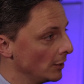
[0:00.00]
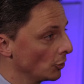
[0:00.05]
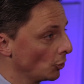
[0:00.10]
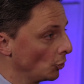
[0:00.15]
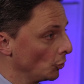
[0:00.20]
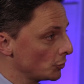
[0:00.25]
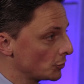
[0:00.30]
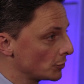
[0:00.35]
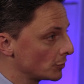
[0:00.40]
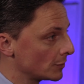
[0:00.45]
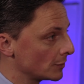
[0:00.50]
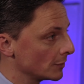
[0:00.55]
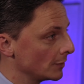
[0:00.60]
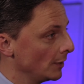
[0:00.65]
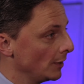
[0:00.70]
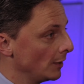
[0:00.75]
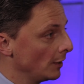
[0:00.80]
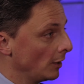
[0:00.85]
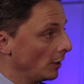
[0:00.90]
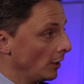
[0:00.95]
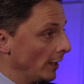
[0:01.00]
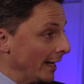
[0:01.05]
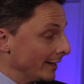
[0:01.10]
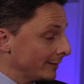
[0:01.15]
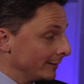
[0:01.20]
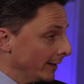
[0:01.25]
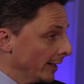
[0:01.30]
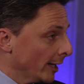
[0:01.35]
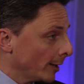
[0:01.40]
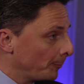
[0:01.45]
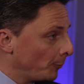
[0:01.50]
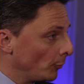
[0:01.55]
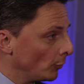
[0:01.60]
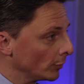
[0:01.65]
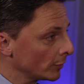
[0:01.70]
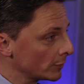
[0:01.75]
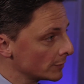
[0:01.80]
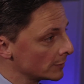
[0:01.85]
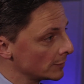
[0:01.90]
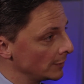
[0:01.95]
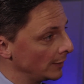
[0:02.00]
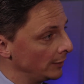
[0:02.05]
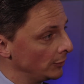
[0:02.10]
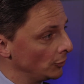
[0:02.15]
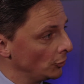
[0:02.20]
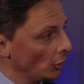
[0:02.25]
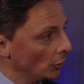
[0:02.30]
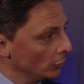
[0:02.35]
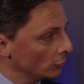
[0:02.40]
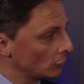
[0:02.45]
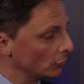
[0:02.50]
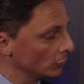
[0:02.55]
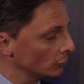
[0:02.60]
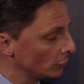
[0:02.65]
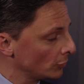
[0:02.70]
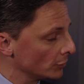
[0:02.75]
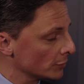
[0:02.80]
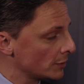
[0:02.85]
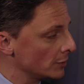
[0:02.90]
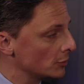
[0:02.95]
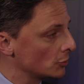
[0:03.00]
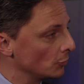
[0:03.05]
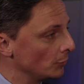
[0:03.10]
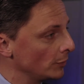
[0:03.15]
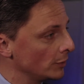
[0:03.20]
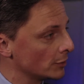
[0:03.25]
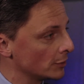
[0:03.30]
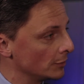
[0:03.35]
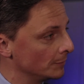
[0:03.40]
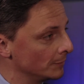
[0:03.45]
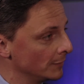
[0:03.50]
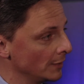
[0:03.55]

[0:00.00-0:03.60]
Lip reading: goods at an airport in an uncontrolled situation.